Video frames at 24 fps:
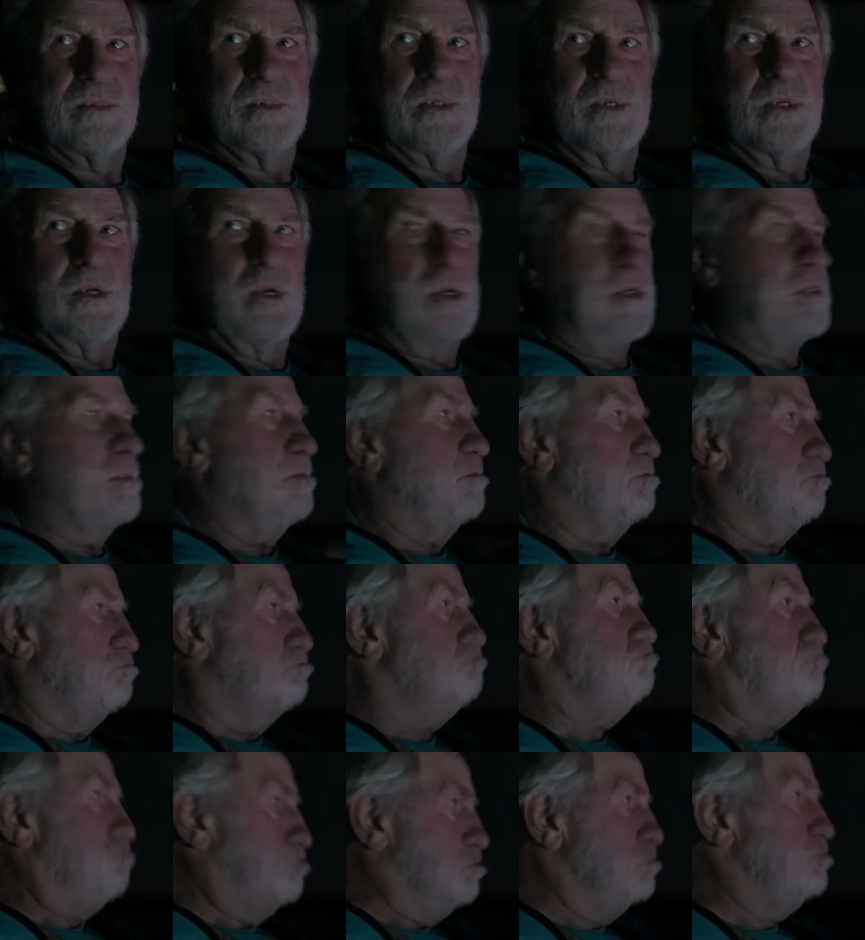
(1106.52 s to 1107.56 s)
So you just hunt
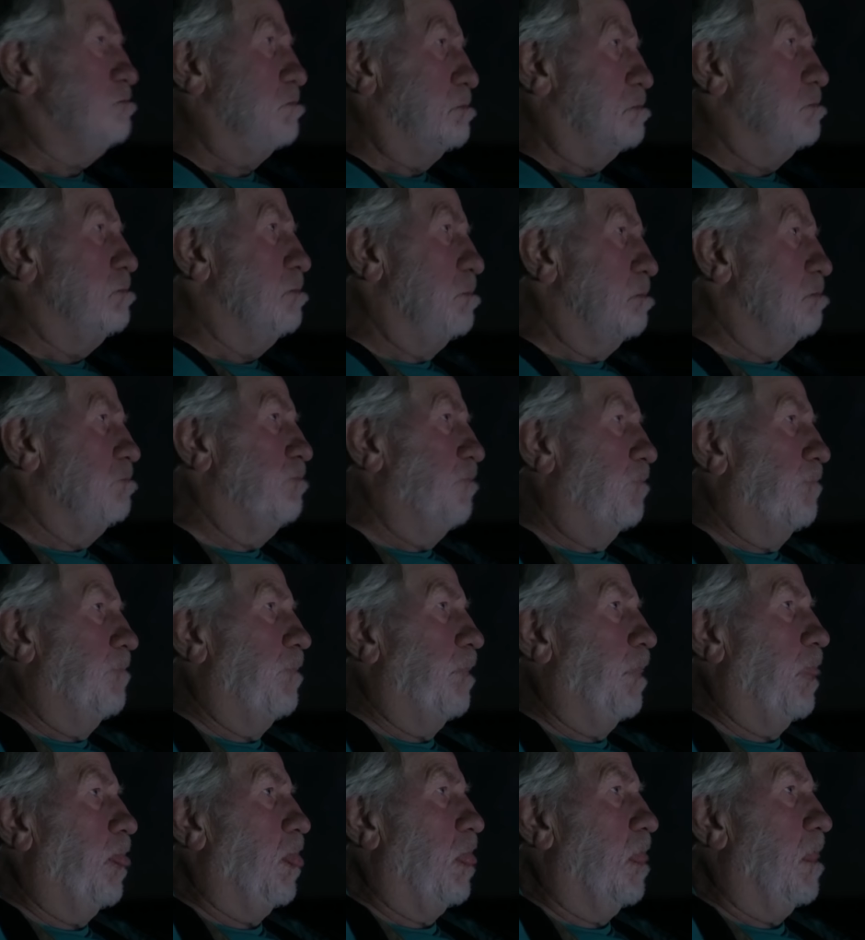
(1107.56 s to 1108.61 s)
most mostly once you
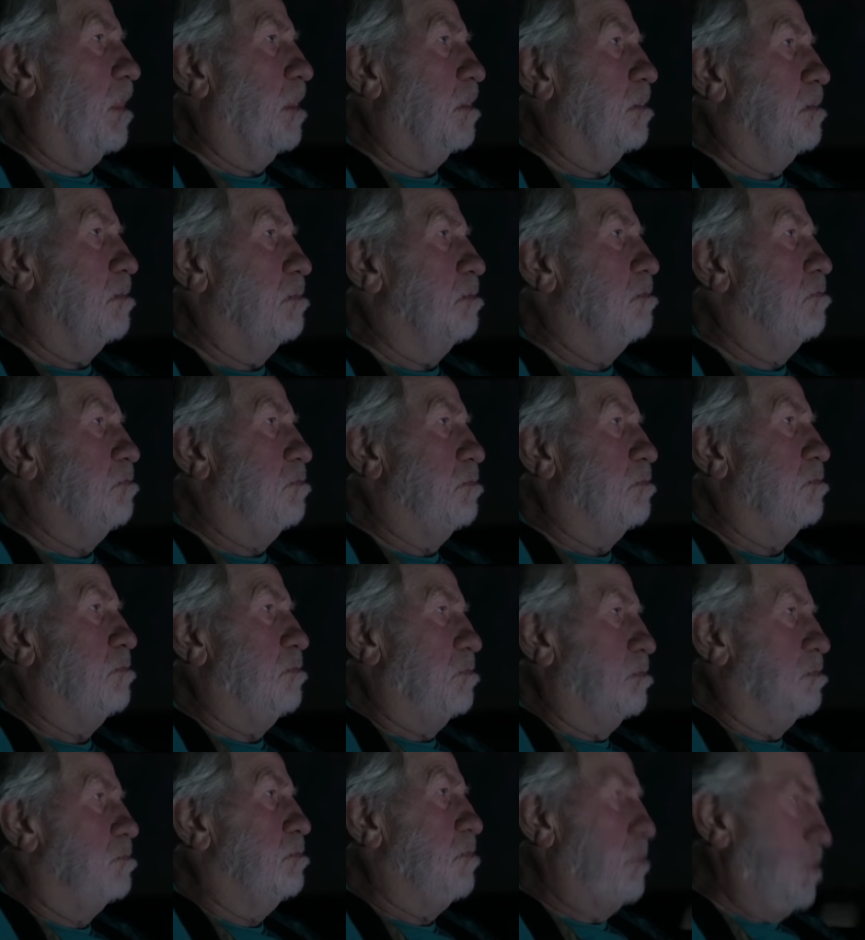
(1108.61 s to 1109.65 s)
start hunting them, it's just by
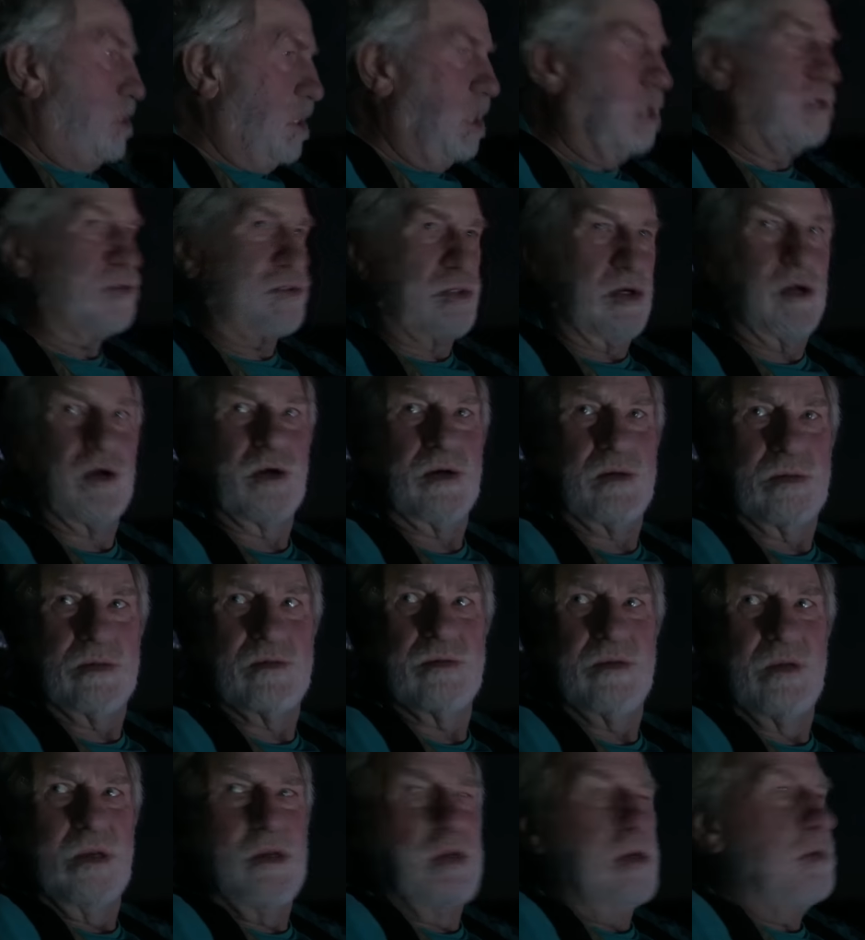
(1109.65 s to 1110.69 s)
themselves? Yes, sir.
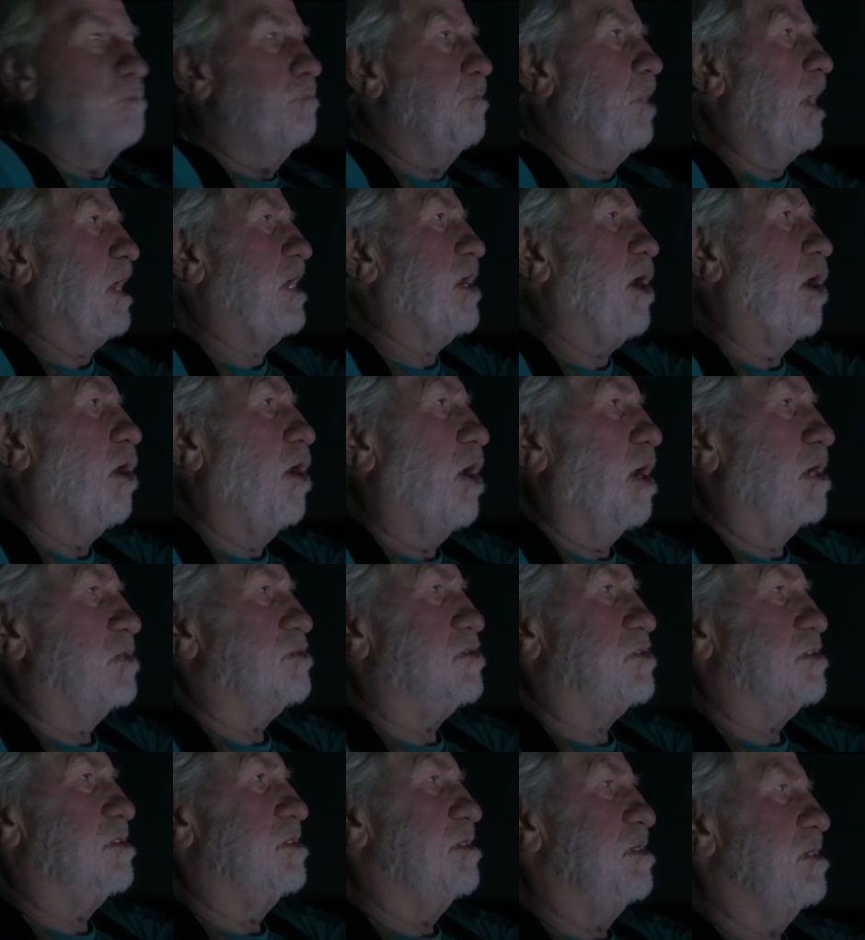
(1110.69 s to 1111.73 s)
Because
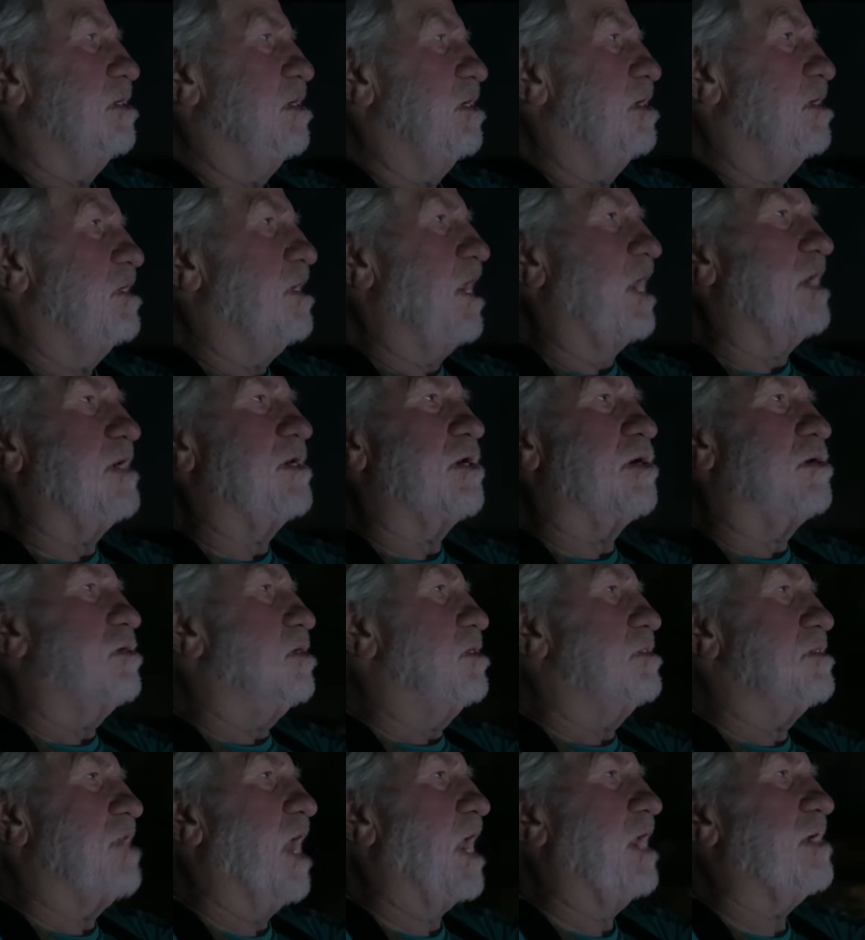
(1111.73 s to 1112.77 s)
they
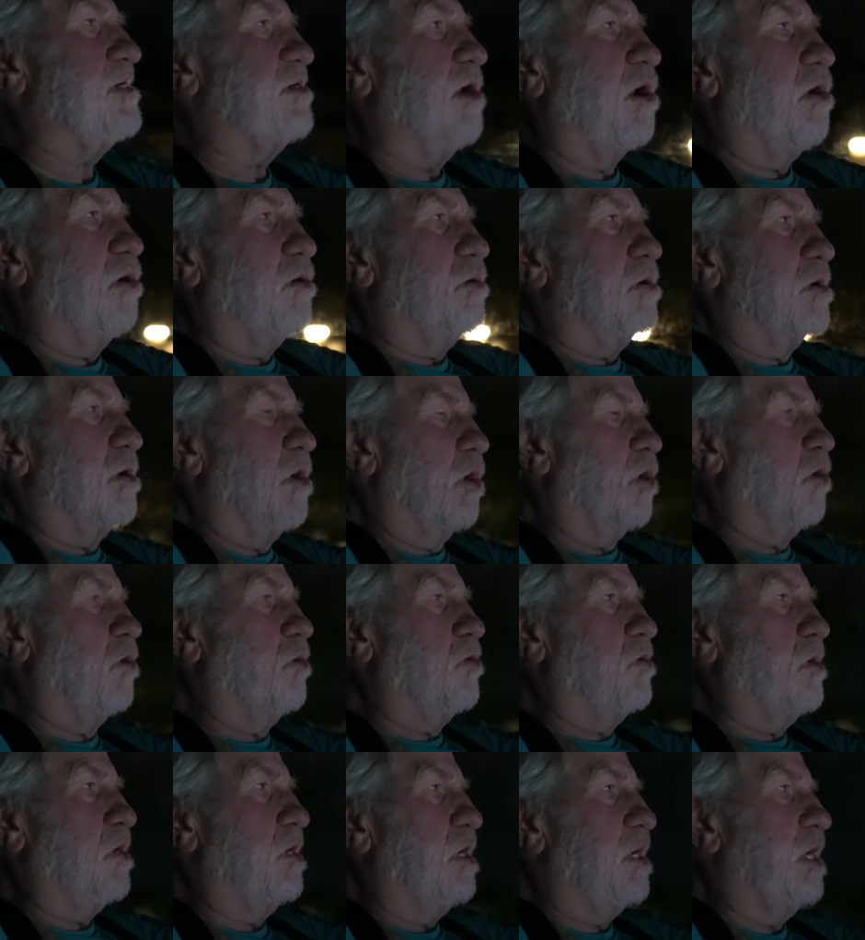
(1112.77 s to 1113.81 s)
they don't
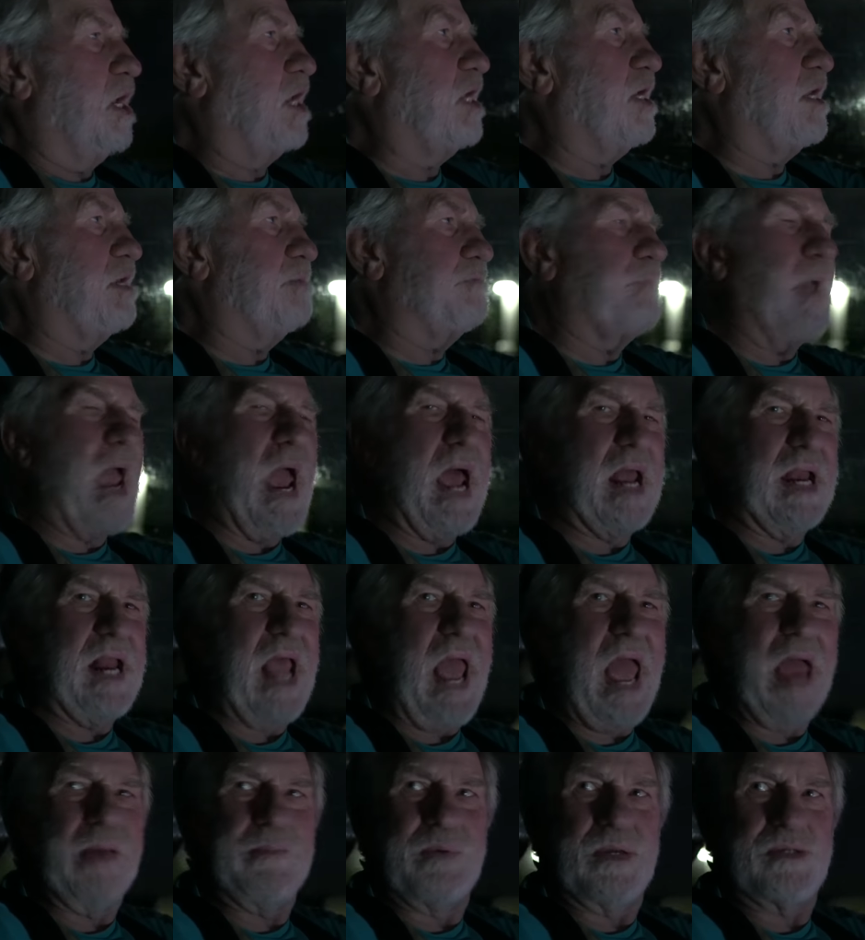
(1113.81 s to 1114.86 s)
learn any bad
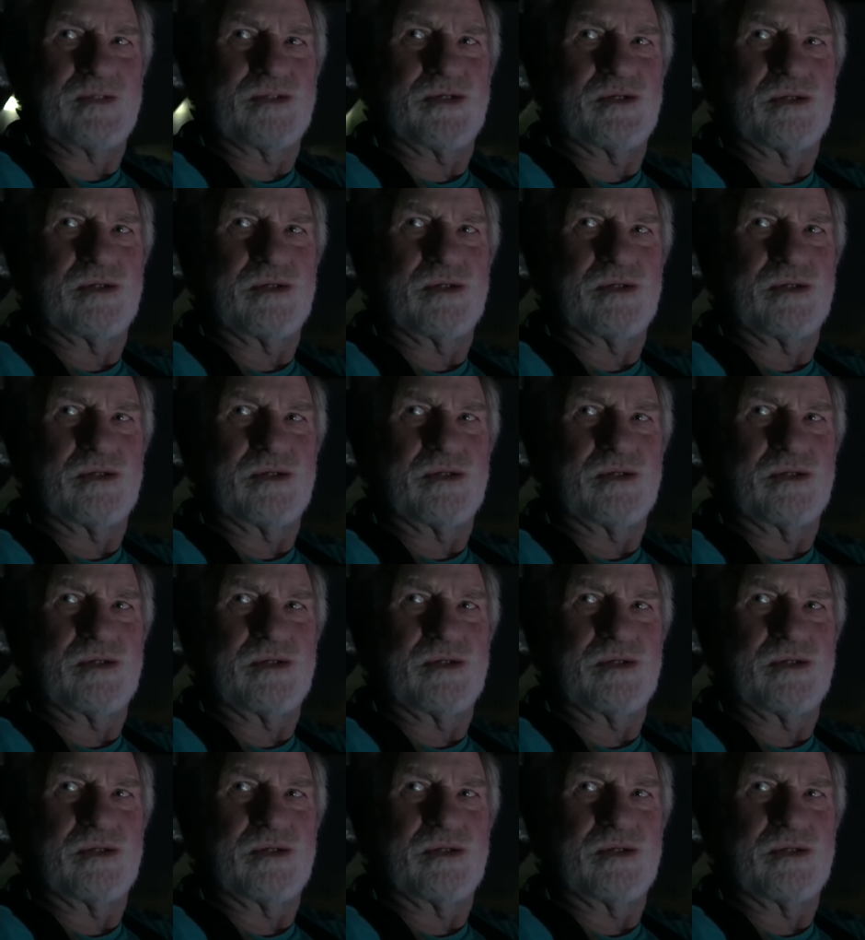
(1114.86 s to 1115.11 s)
habits.